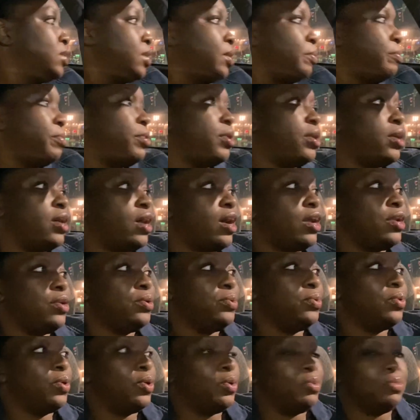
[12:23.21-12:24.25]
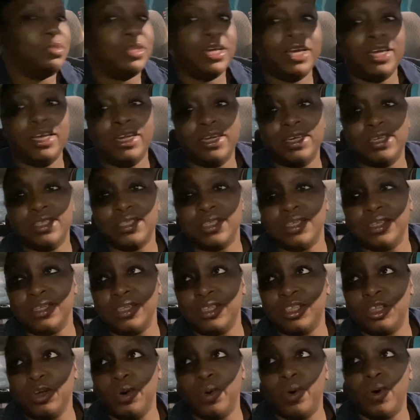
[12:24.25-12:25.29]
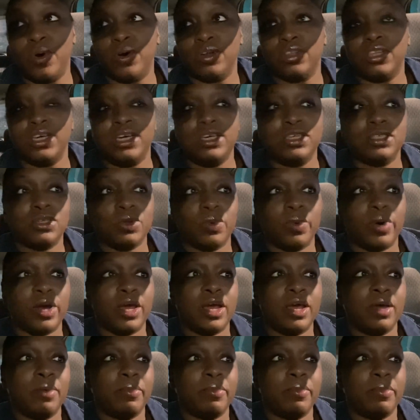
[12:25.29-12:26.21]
But I do hope that he doesn't throw all these away.